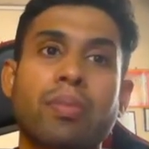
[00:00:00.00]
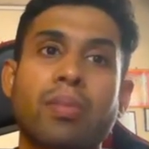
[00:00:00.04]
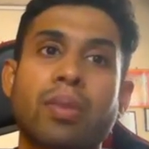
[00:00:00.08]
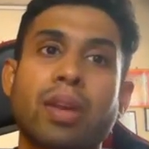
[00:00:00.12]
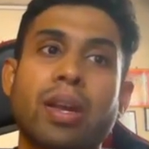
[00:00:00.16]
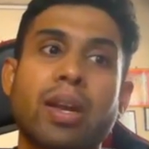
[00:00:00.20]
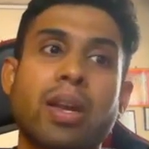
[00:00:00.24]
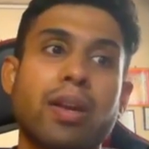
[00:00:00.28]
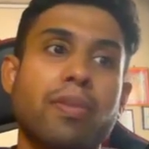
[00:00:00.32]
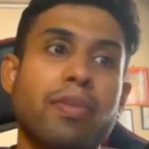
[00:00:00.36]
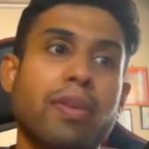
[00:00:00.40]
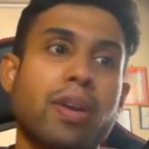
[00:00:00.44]

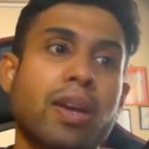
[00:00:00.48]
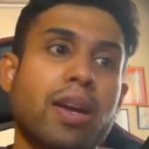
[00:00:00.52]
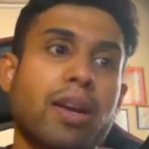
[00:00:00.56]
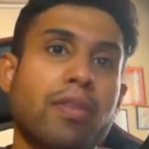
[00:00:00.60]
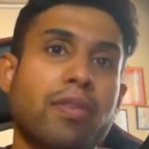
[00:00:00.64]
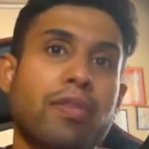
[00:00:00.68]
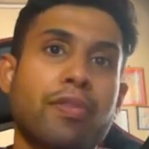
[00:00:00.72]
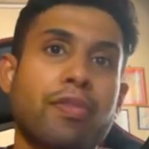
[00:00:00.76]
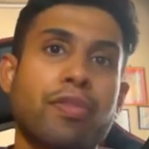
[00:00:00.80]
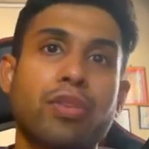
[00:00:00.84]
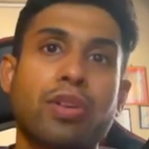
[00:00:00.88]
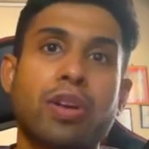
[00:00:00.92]
and we have
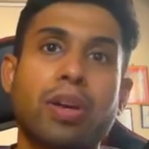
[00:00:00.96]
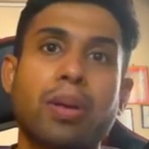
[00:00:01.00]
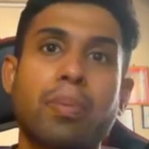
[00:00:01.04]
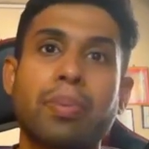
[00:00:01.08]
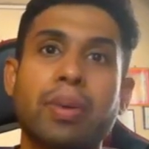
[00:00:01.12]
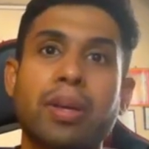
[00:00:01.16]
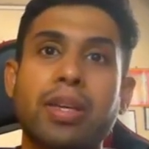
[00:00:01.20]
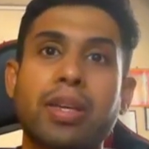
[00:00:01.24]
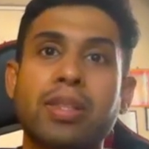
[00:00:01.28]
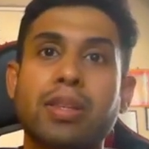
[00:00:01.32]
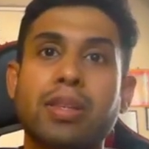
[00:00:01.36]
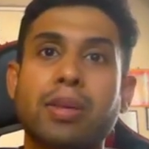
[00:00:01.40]
a few
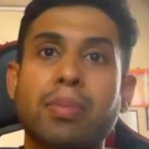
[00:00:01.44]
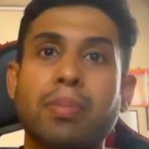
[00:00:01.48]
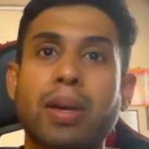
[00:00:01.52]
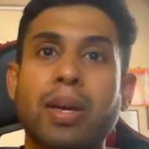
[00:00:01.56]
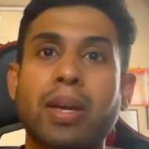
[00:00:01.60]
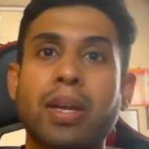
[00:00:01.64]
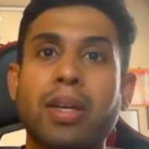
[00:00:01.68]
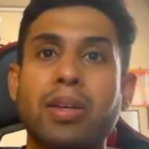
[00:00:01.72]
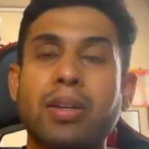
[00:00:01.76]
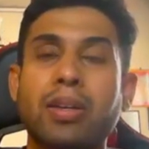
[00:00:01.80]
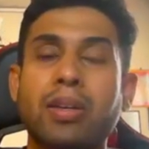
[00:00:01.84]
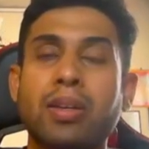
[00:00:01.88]
companies in
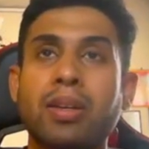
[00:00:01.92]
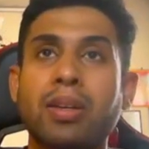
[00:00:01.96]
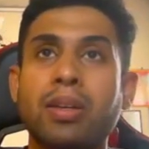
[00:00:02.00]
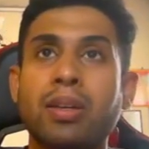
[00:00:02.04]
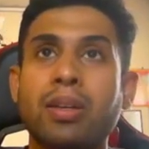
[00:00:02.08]
mind.